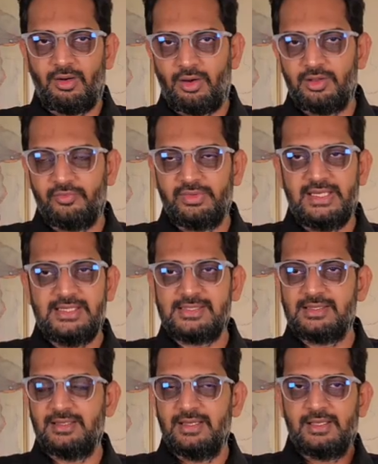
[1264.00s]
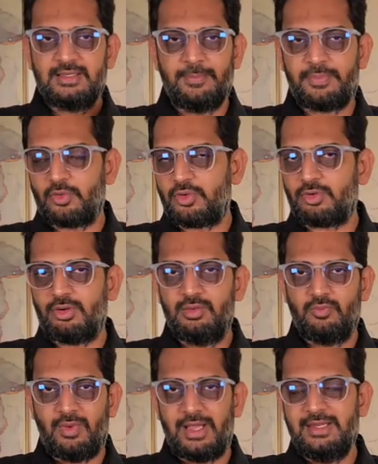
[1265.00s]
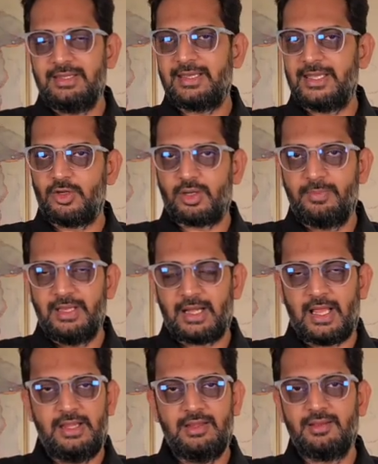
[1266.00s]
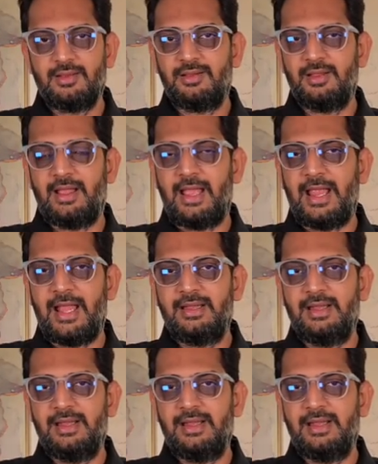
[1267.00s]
all of these, the protocol 1 cannot be run, and